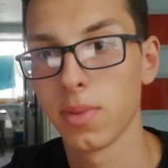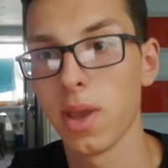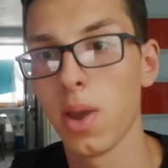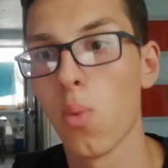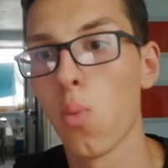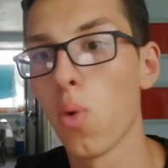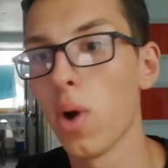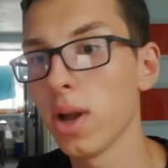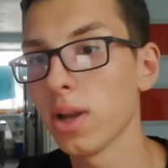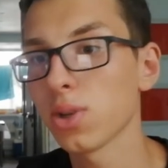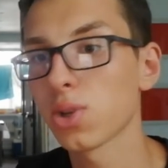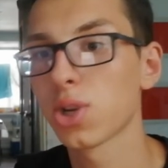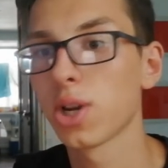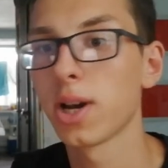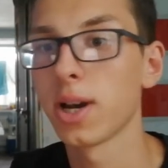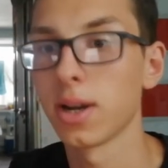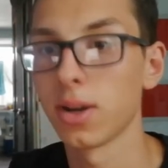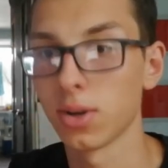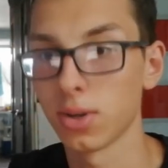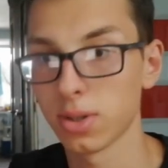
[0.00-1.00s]
a one
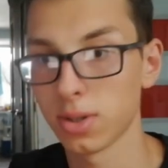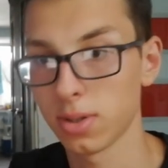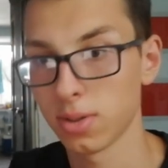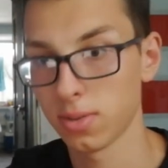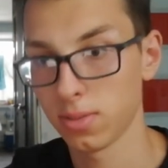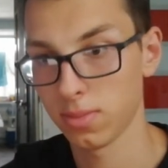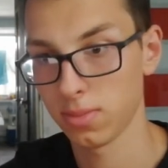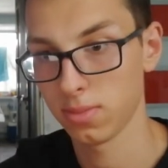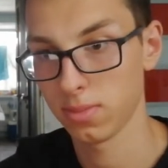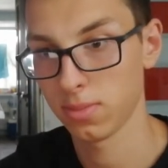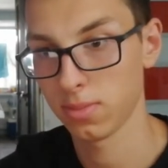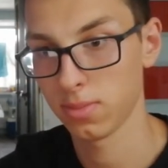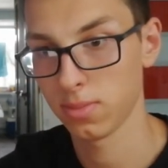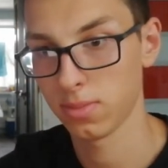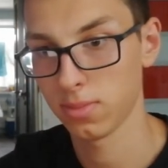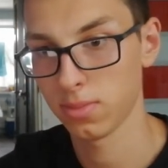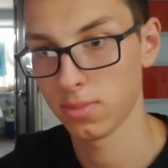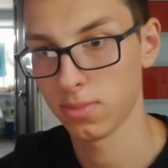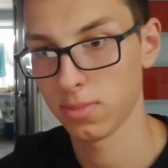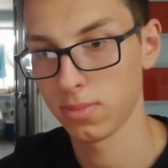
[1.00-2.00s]
child
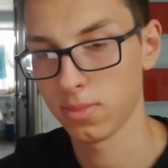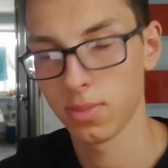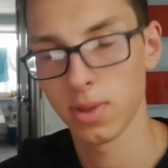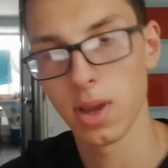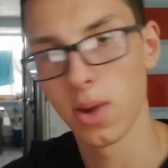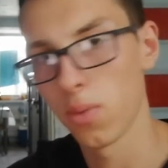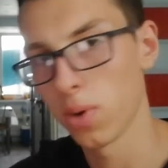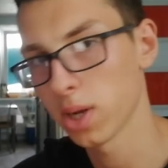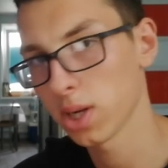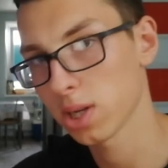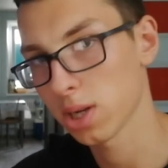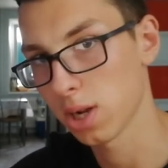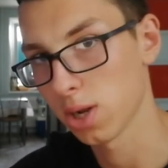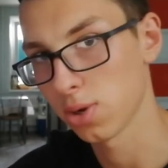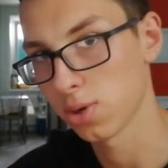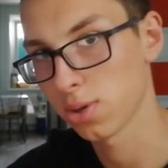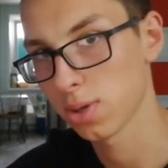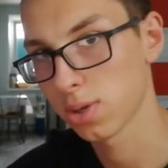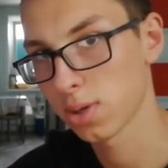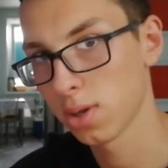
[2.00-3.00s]
a one
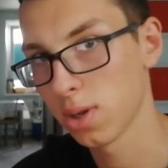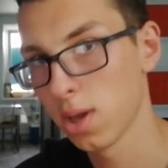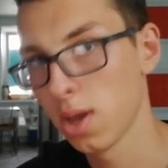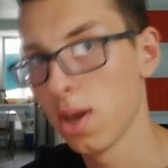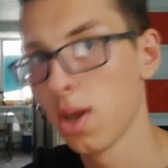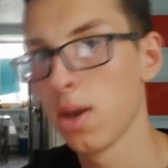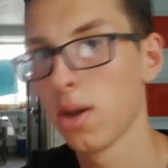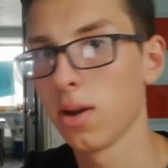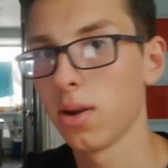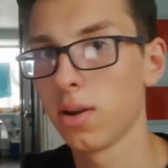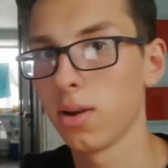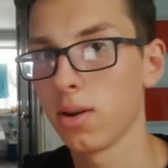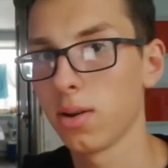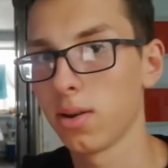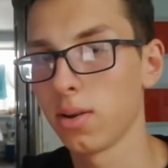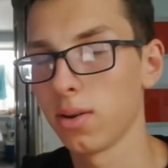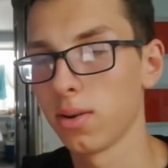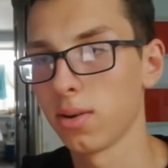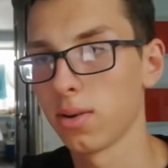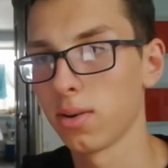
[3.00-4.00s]
child
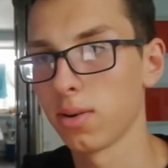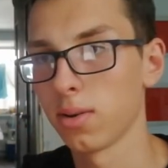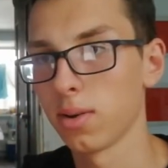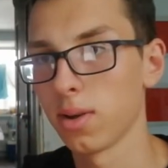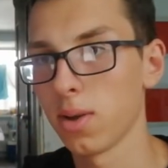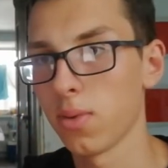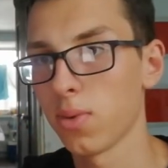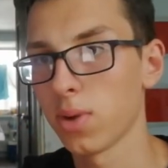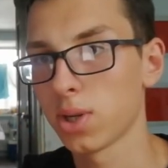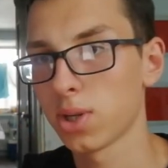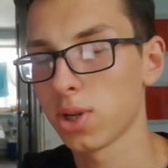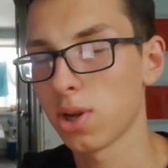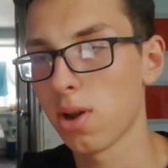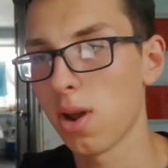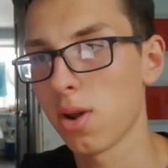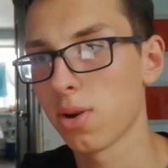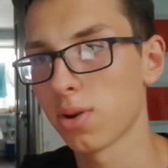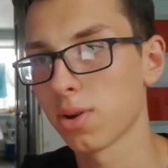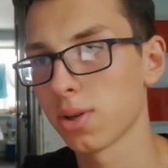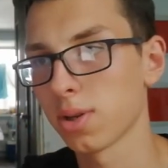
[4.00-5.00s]
uh, a one
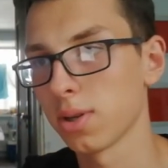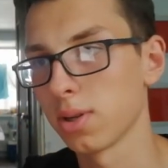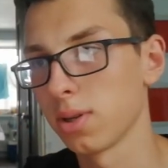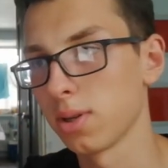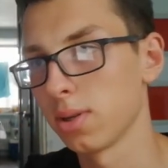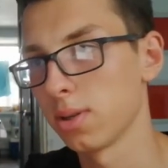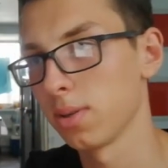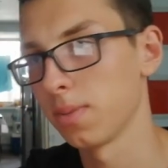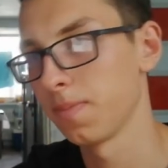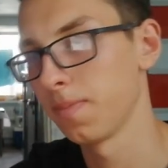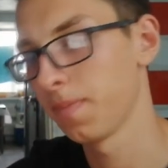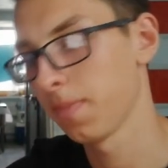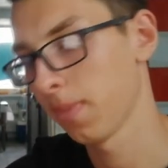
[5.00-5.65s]
child uh,